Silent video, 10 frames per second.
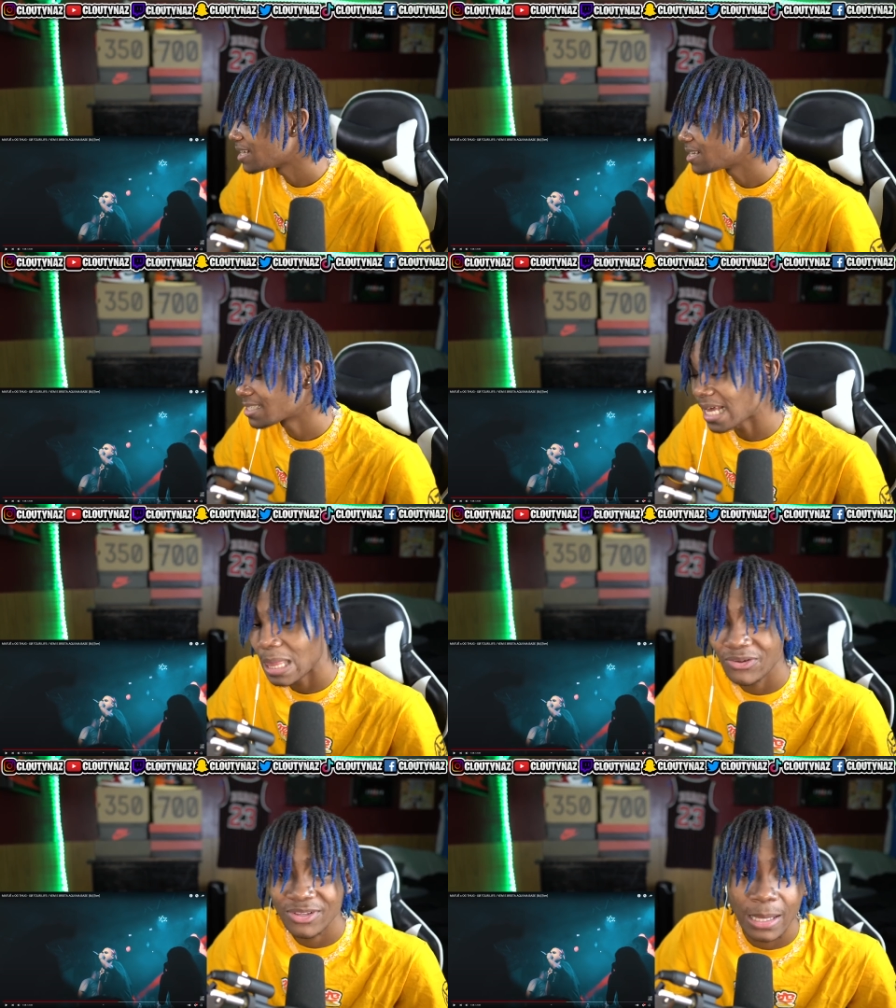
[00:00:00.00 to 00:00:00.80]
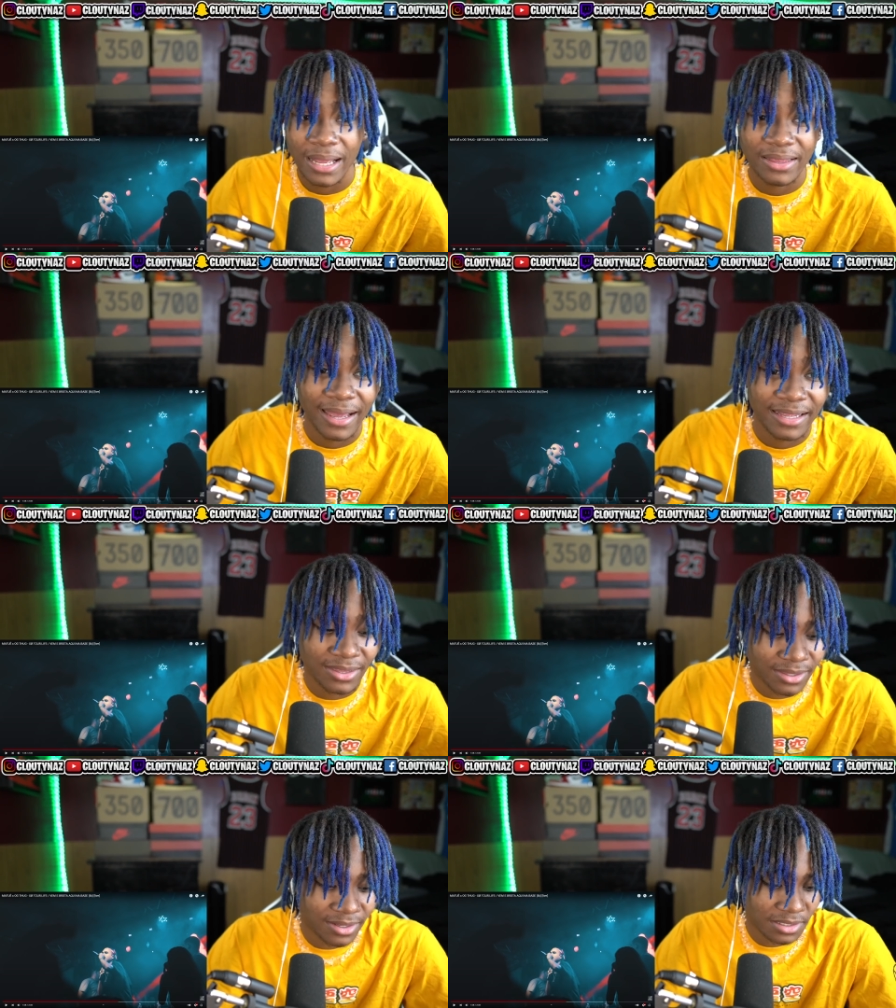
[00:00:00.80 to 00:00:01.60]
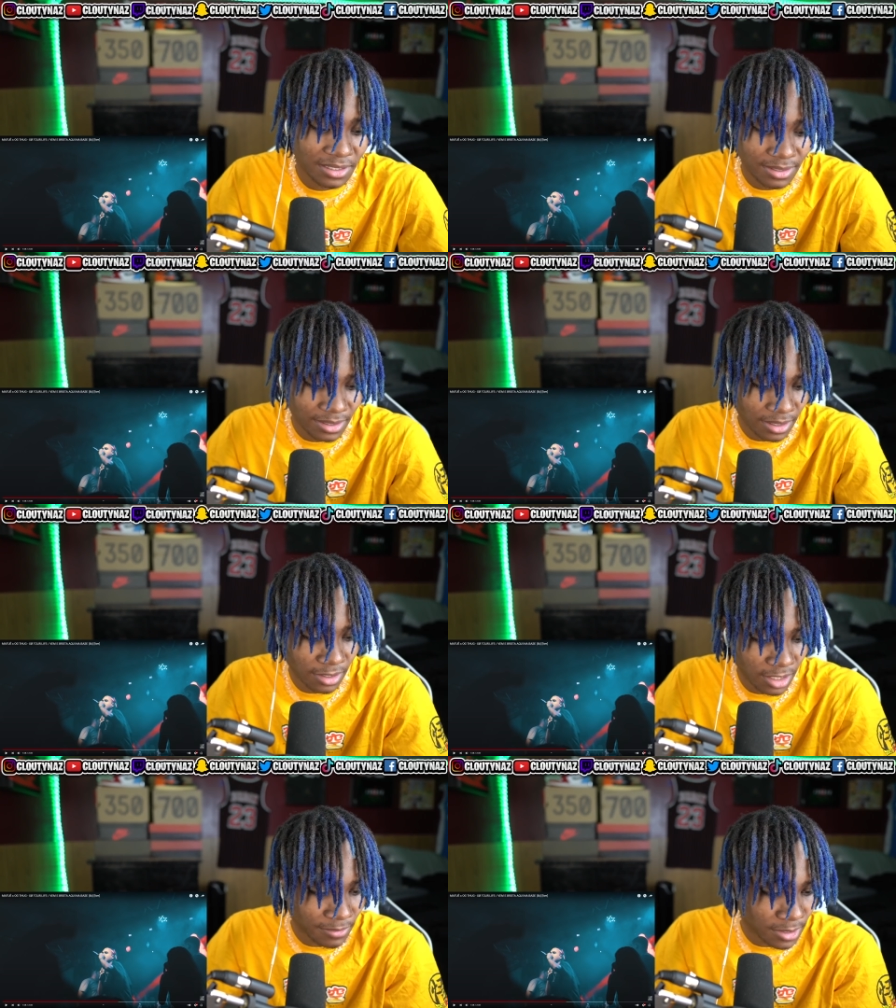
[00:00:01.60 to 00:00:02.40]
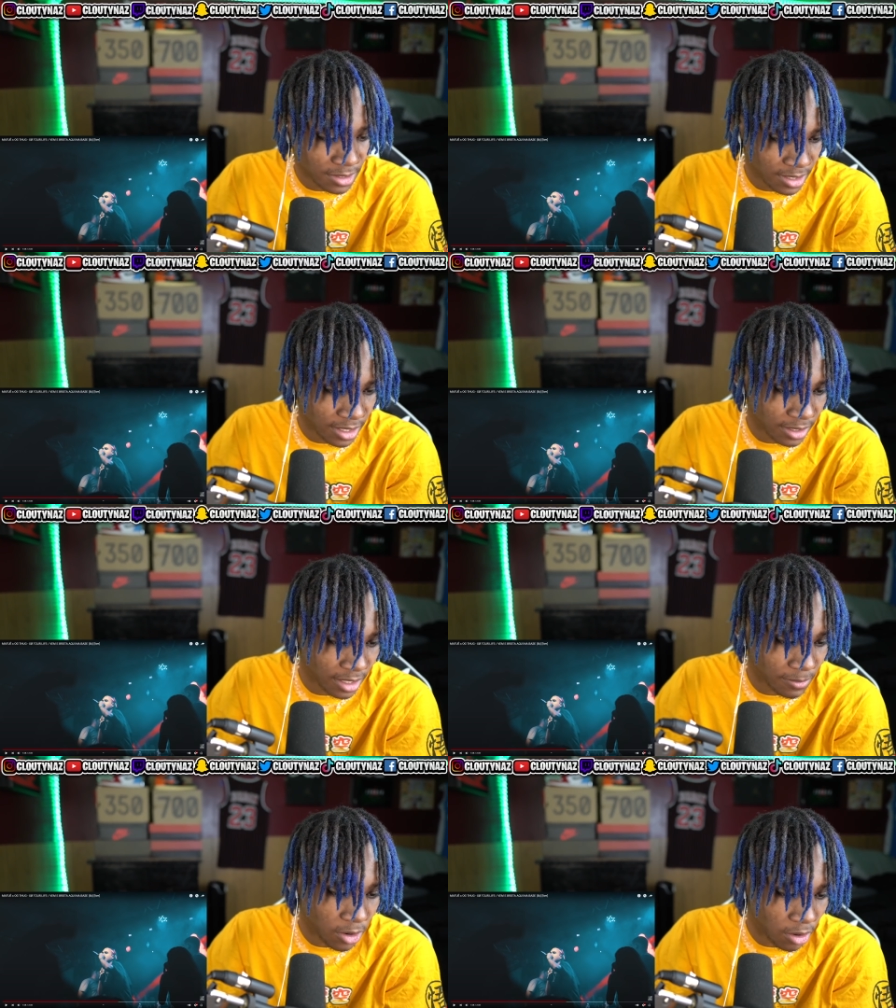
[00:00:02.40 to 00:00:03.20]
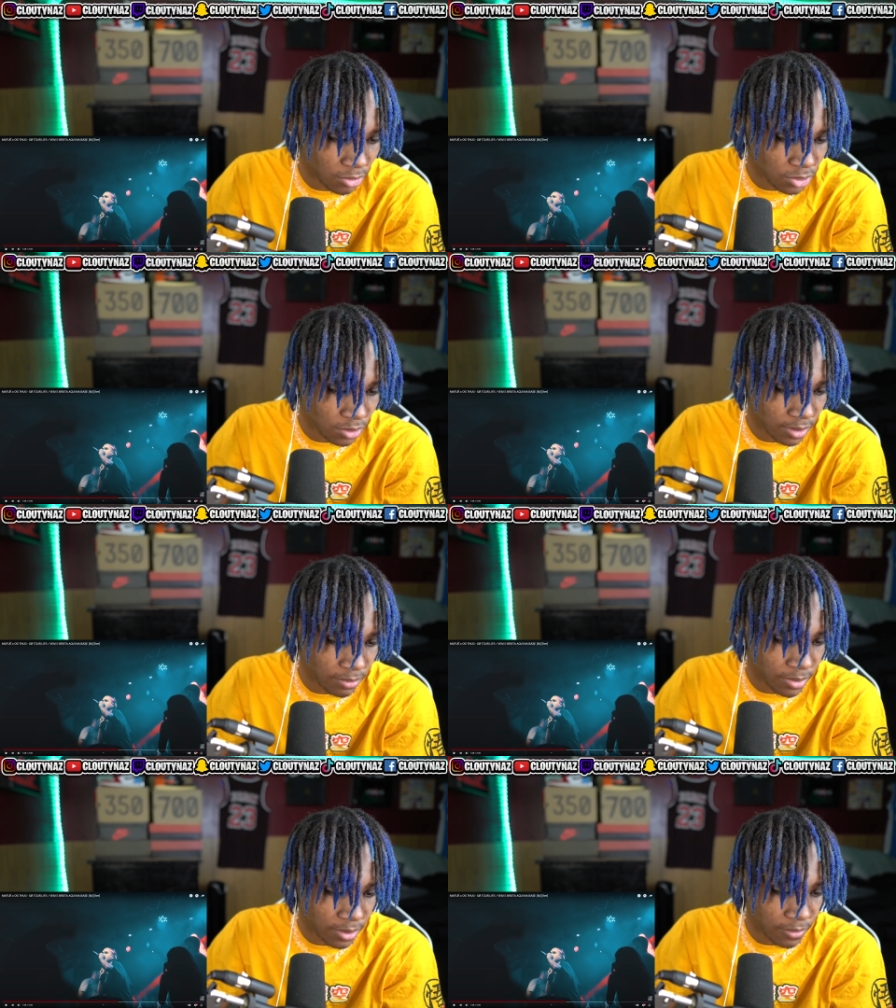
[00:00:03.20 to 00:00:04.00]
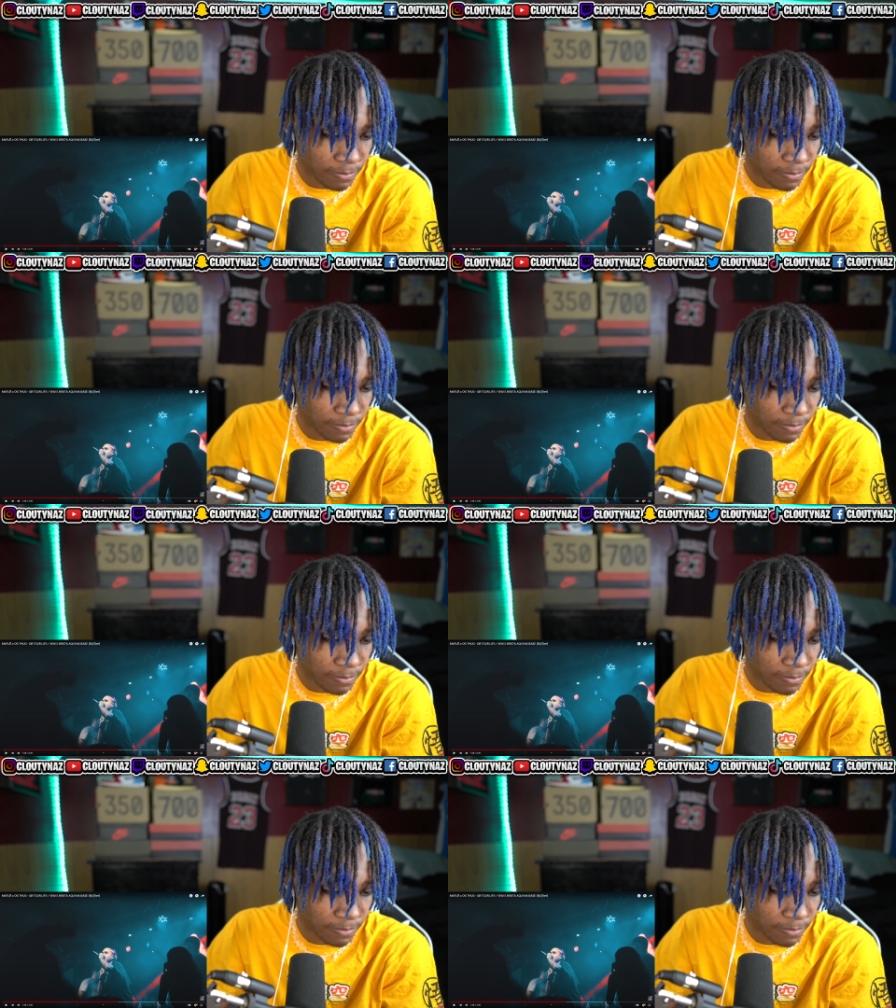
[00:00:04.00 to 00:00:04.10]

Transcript: This guy literally did like like the the, the you know saying the um, auto tune with it, bro.